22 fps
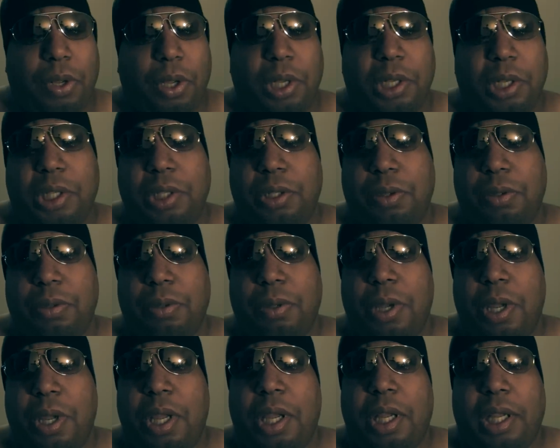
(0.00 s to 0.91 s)
Looking
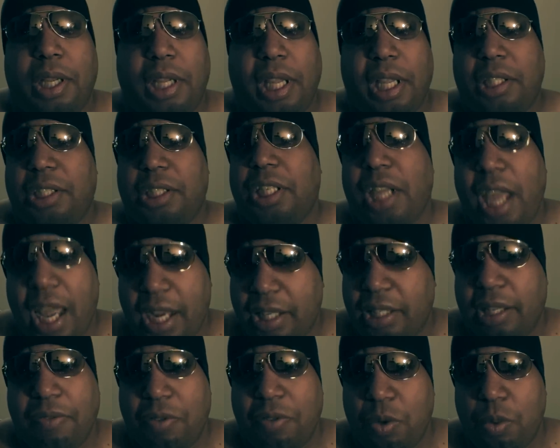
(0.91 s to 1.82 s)
to get
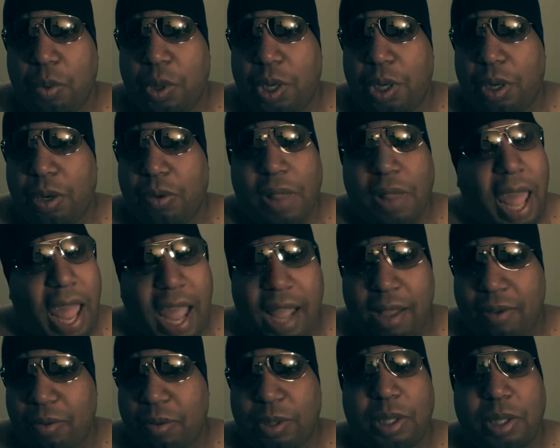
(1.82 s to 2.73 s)
checked, if you will.
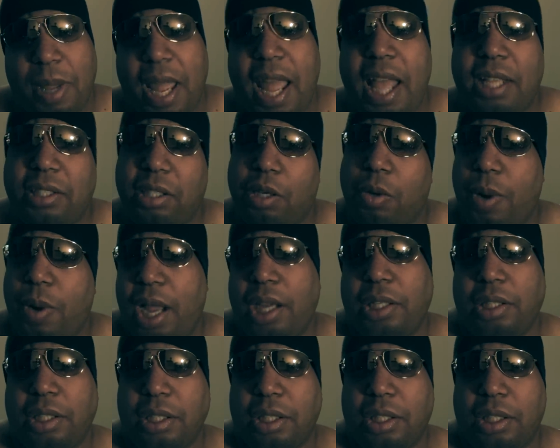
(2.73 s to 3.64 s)
And so I ask the
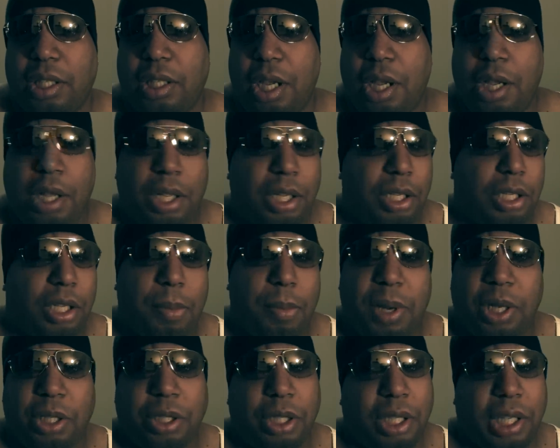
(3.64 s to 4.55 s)
questions.
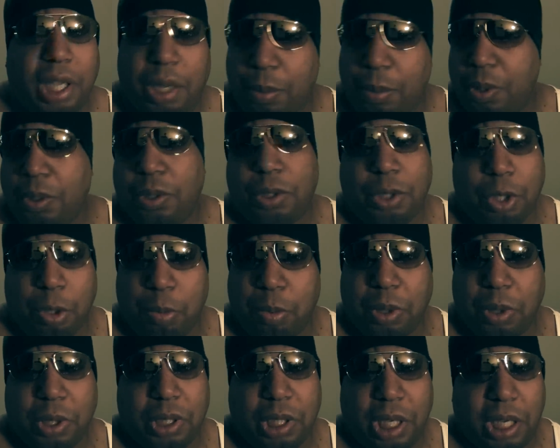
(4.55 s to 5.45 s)
Somebody shouldn't get real
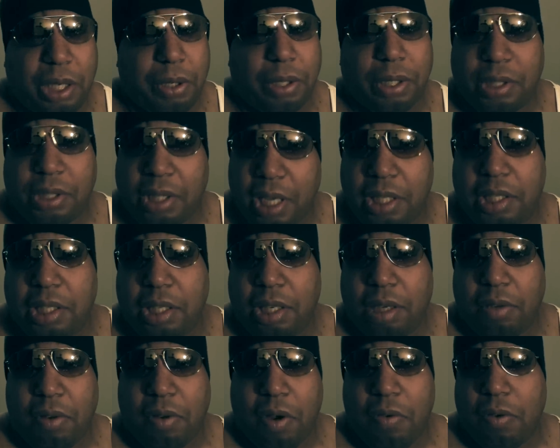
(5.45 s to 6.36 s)
super seeker
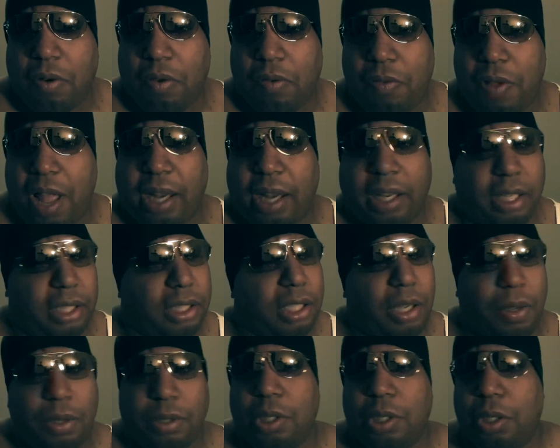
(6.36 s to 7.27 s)
sensitive over the fact that
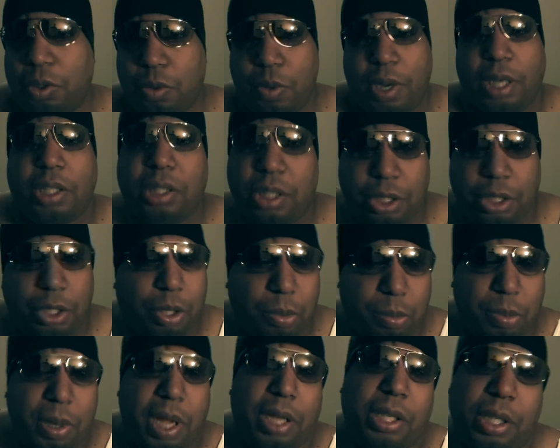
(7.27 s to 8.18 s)
so-and-so is questioning your
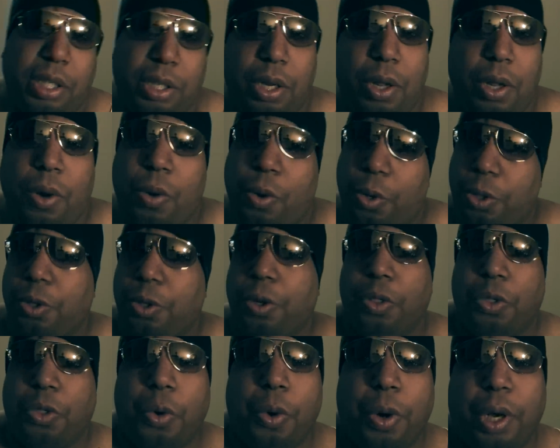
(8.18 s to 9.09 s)
opinion or
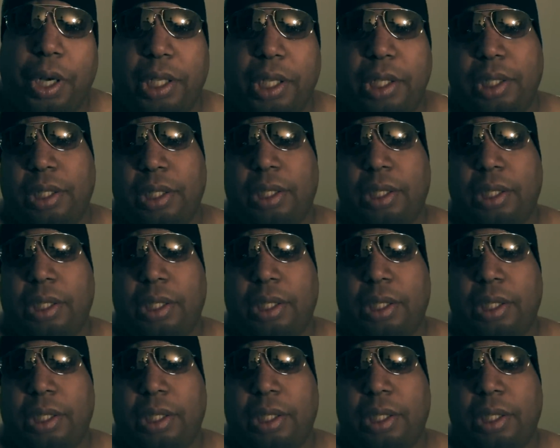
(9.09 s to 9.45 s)
your authority.